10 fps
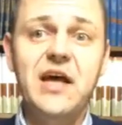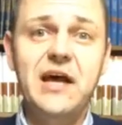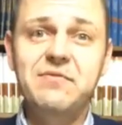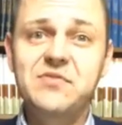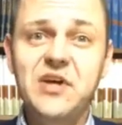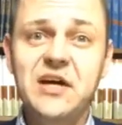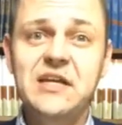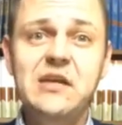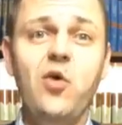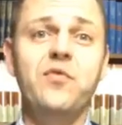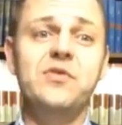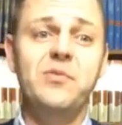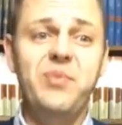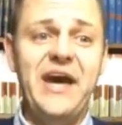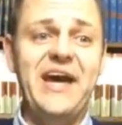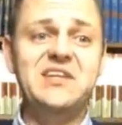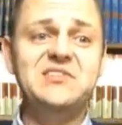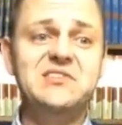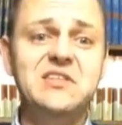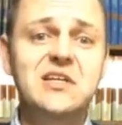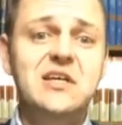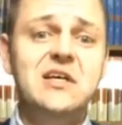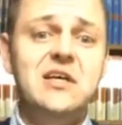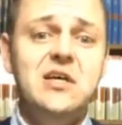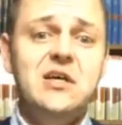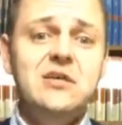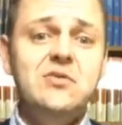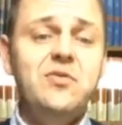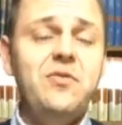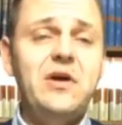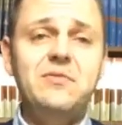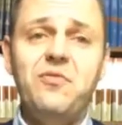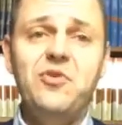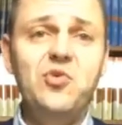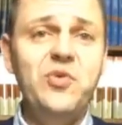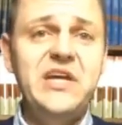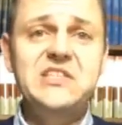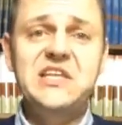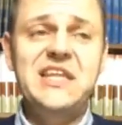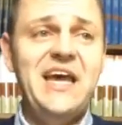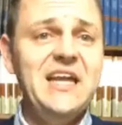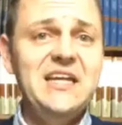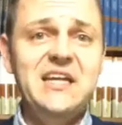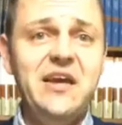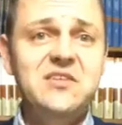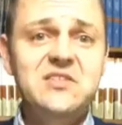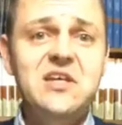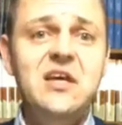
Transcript: I've done over the past few weeks and that is